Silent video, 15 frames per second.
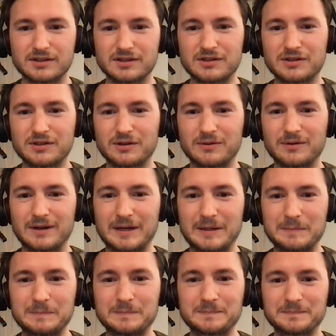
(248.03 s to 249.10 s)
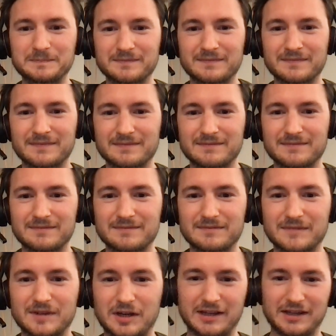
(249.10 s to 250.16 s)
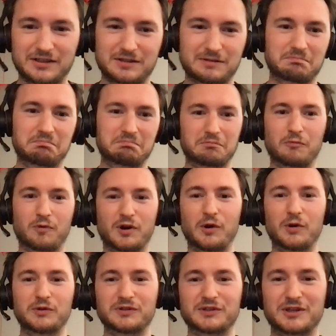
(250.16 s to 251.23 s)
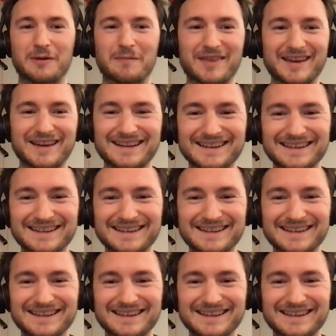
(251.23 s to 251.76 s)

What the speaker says: So I guess we're on to something.